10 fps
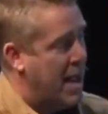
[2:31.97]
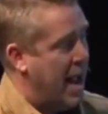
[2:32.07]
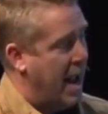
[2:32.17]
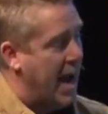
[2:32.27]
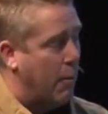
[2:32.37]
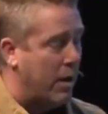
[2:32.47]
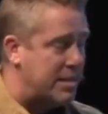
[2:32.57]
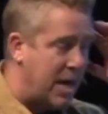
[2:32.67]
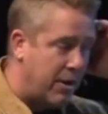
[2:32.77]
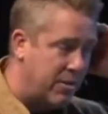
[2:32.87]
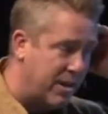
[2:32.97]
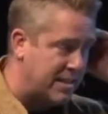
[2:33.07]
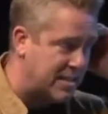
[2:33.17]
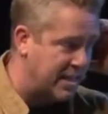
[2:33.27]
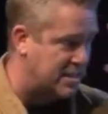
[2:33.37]
And I want to tell you
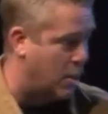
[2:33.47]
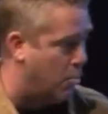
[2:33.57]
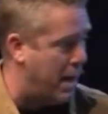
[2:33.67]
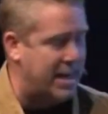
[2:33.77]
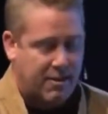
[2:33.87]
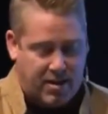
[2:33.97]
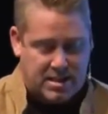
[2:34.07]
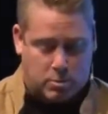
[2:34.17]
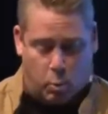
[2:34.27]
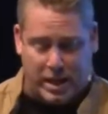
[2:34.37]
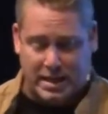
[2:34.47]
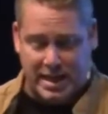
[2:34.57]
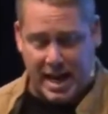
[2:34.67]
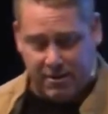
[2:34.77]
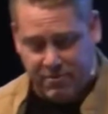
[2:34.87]
this, that so many of us, we
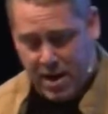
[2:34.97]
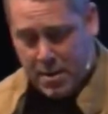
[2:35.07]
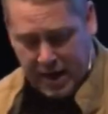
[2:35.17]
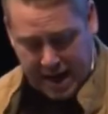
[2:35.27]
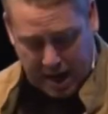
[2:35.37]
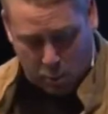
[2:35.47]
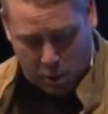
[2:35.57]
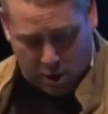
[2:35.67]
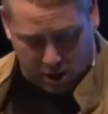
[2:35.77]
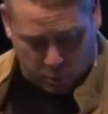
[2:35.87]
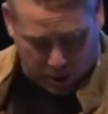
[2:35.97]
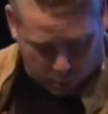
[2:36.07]
live in a world where